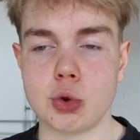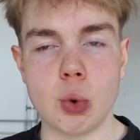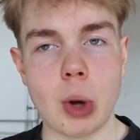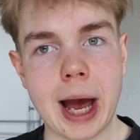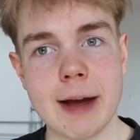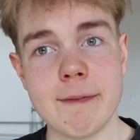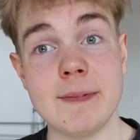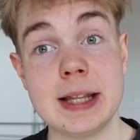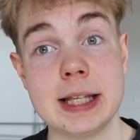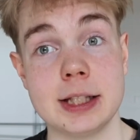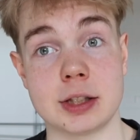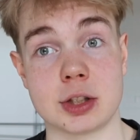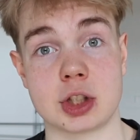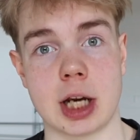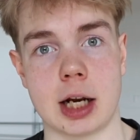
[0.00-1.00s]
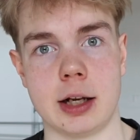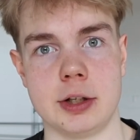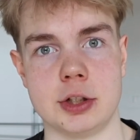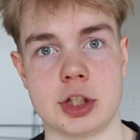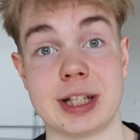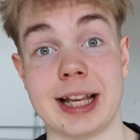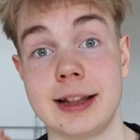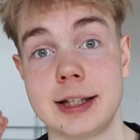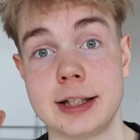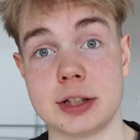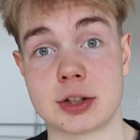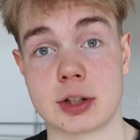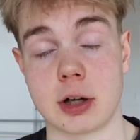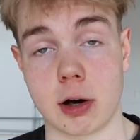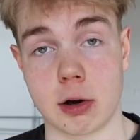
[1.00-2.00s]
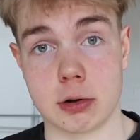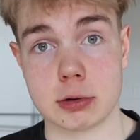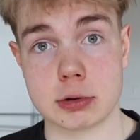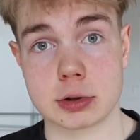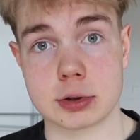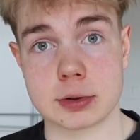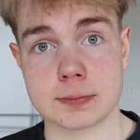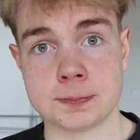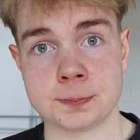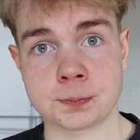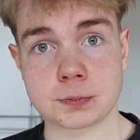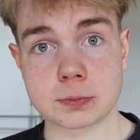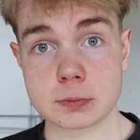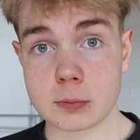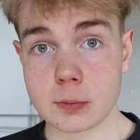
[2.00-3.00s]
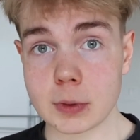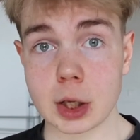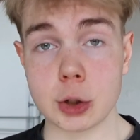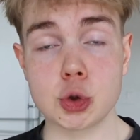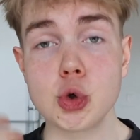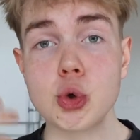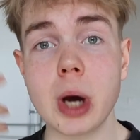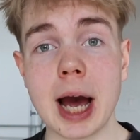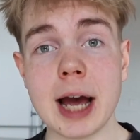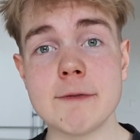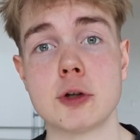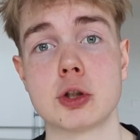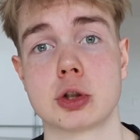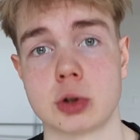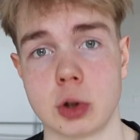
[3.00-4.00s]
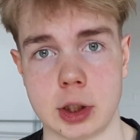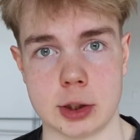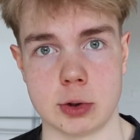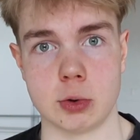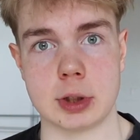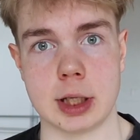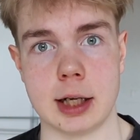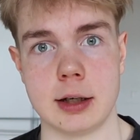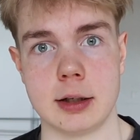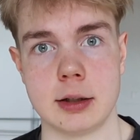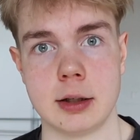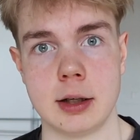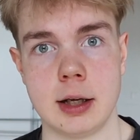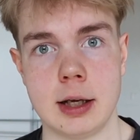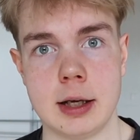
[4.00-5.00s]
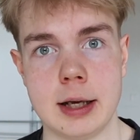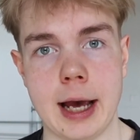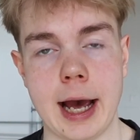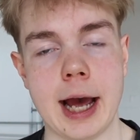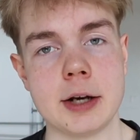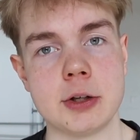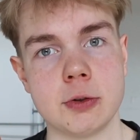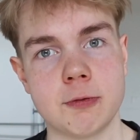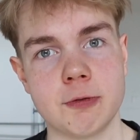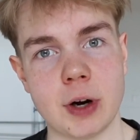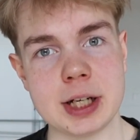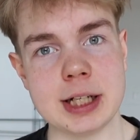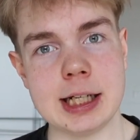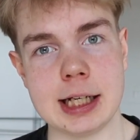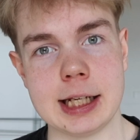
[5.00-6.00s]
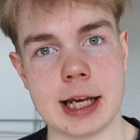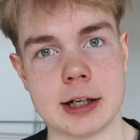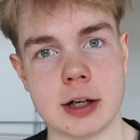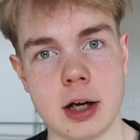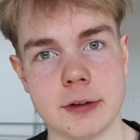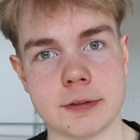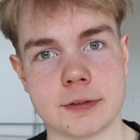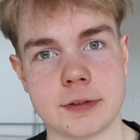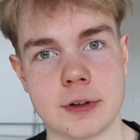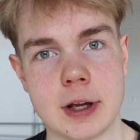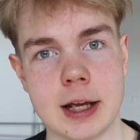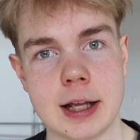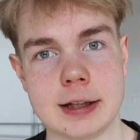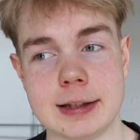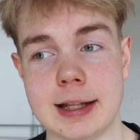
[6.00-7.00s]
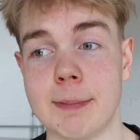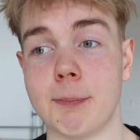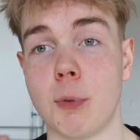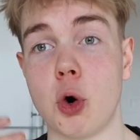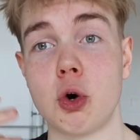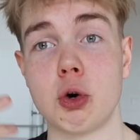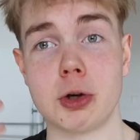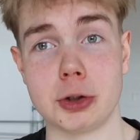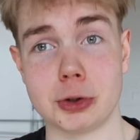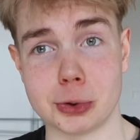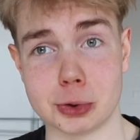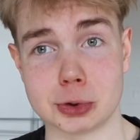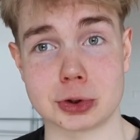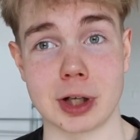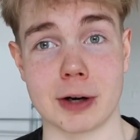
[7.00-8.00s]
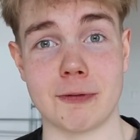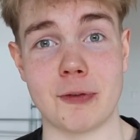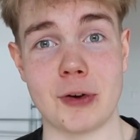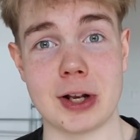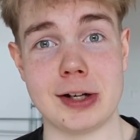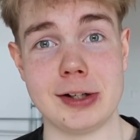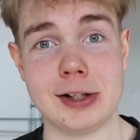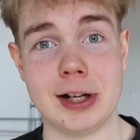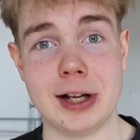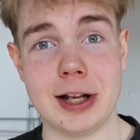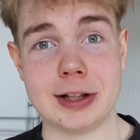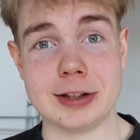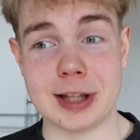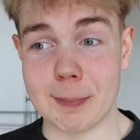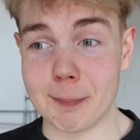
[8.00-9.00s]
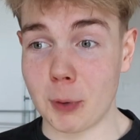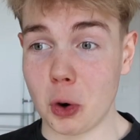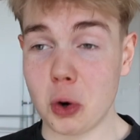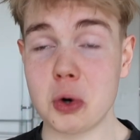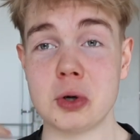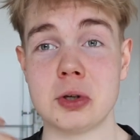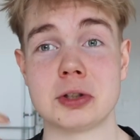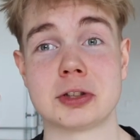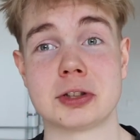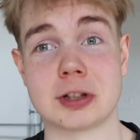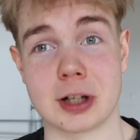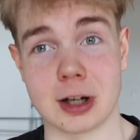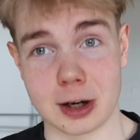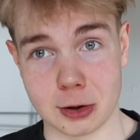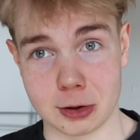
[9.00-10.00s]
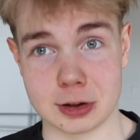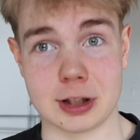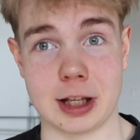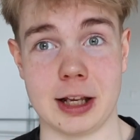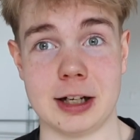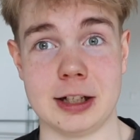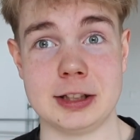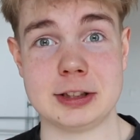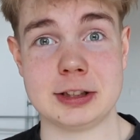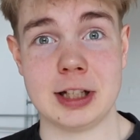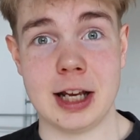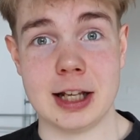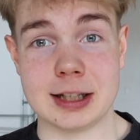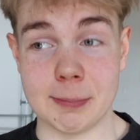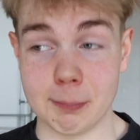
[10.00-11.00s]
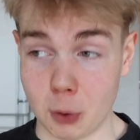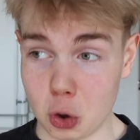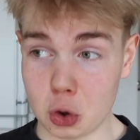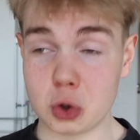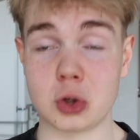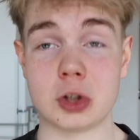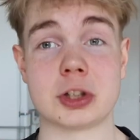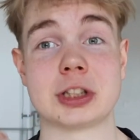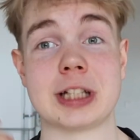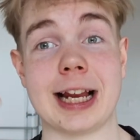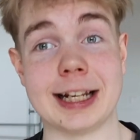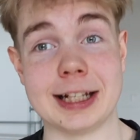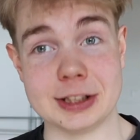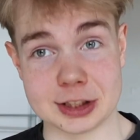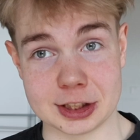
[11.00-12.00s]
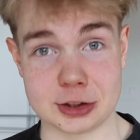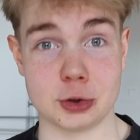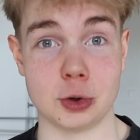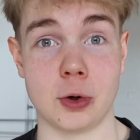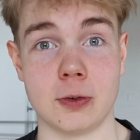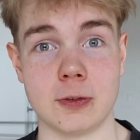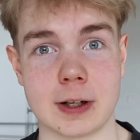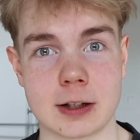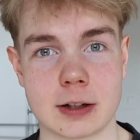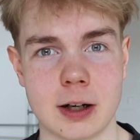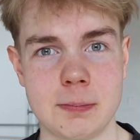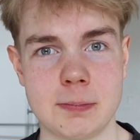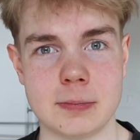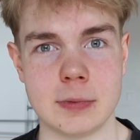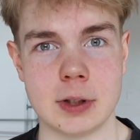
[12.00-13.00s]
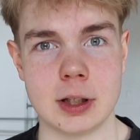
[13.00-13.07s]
you have these challenges and these struggles, you have a story to tell. And funnily enough, the more you suffer, the more struggle there is, the more challenges you overcome,